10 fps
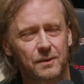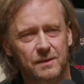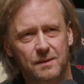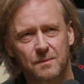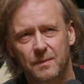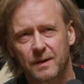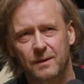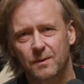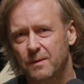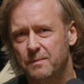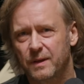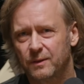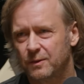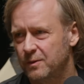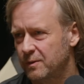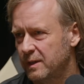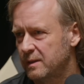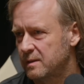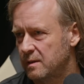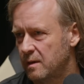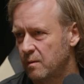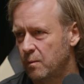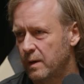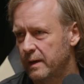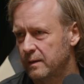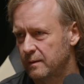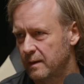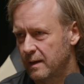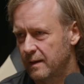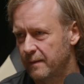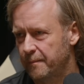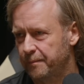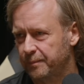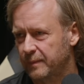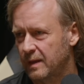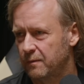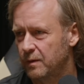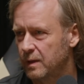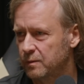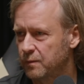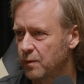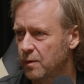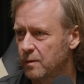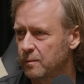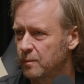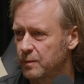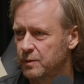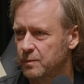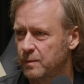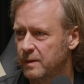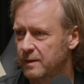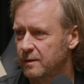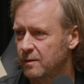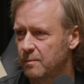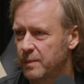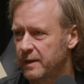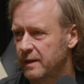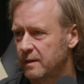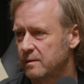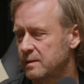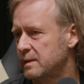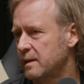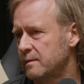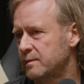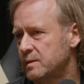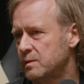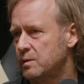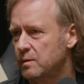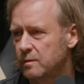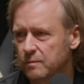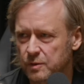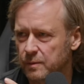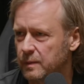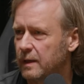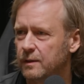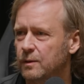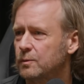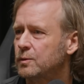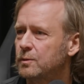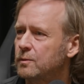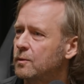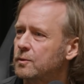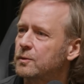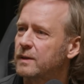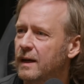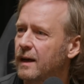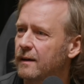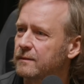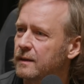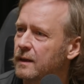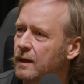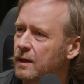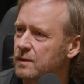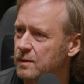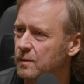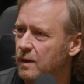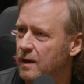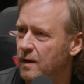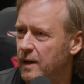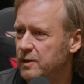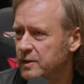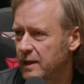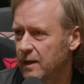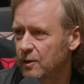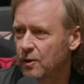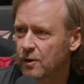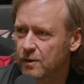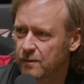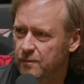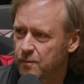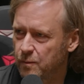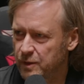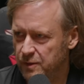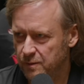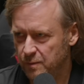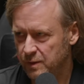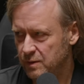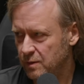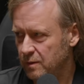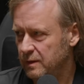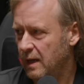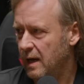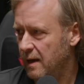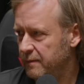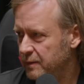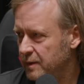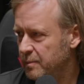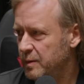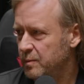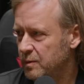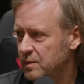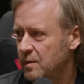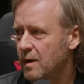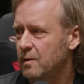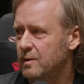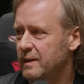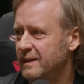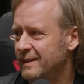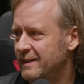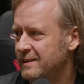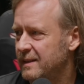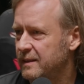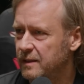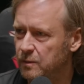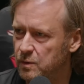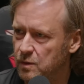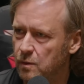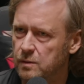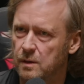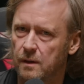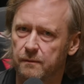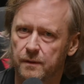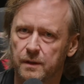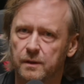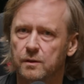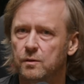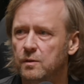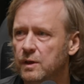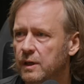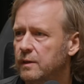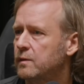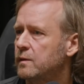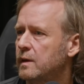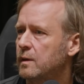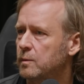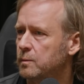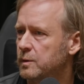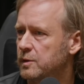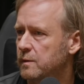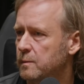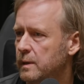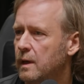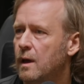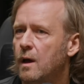US, I remember, 1 million units, while Fallout 4, which we're comparing ourselves to, shipped, 2 or 2.5. So actually a lot of Witcher 3 sold after people saw how great it is. Like, that was also a very unique thing with Witcher 3.